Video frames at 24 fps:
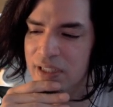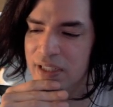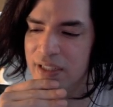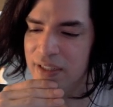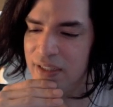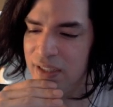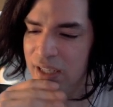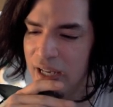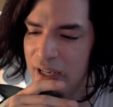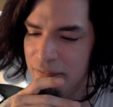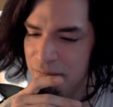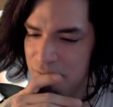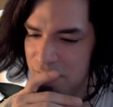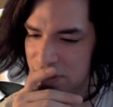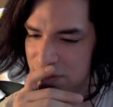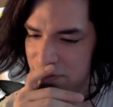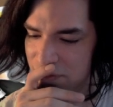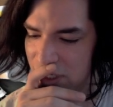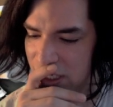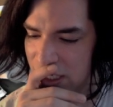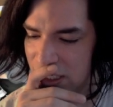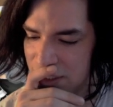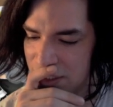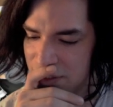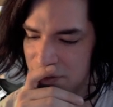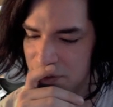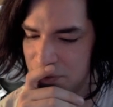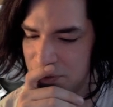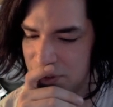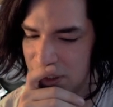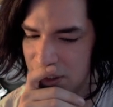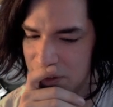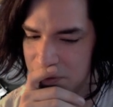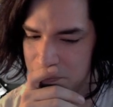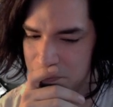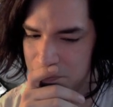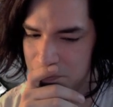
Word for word: Kevin Ray. Okay.